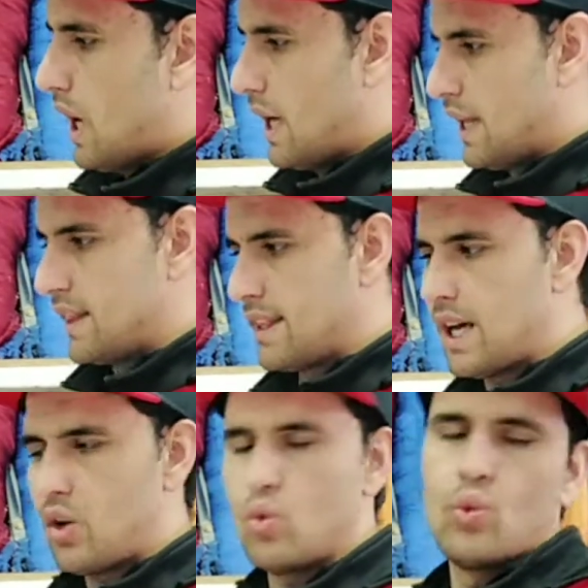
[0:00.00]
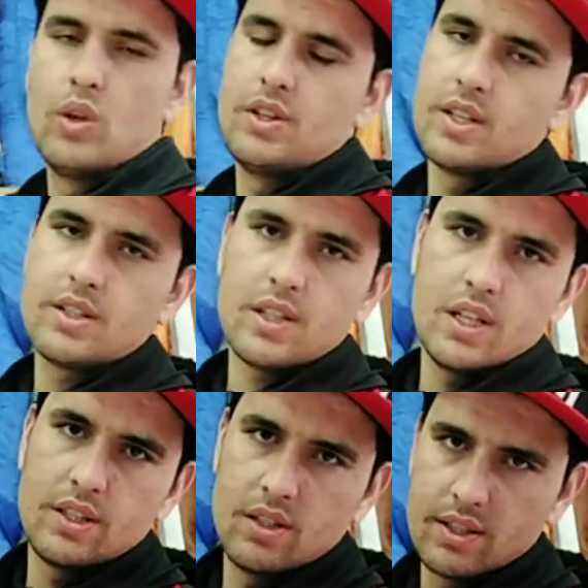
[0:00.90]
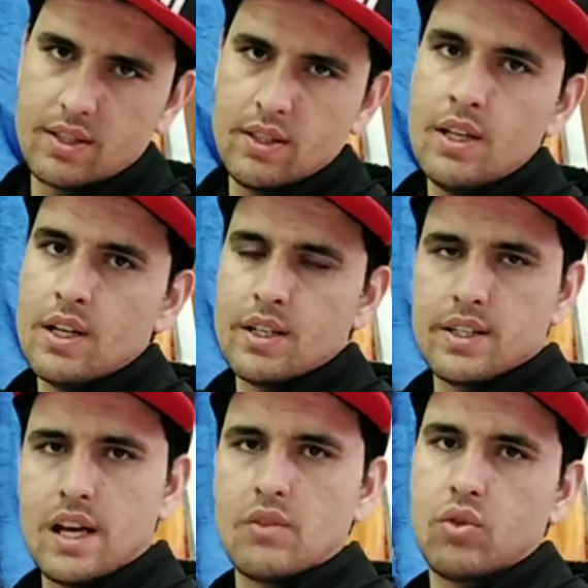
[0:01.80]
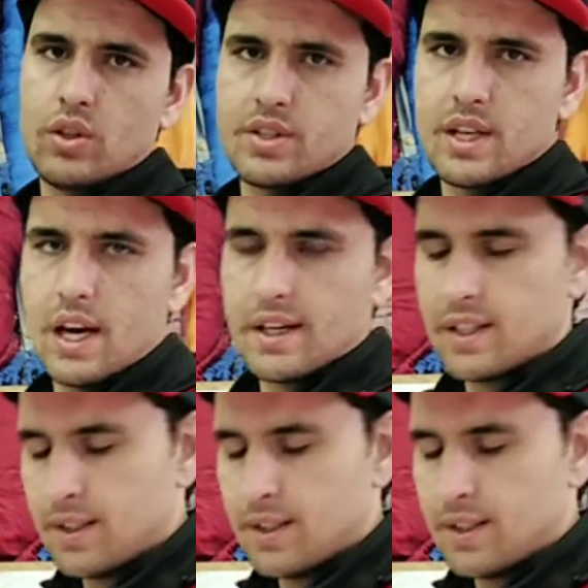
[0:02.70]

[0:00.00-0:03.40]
and now we'll just cut this design for the side.